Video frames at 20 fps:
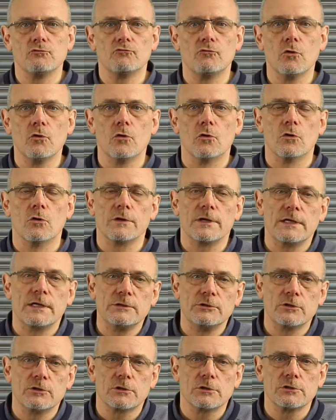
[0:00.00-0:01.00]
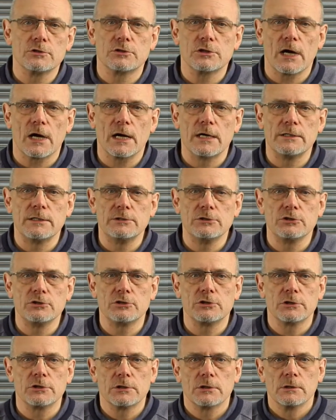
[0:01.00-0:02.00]
raw, then you can
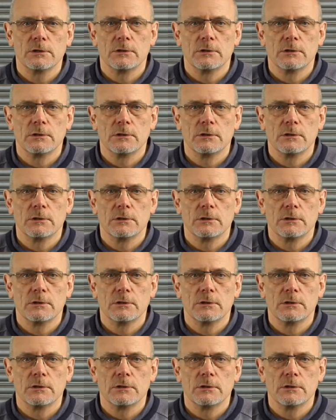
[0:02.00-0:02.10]
change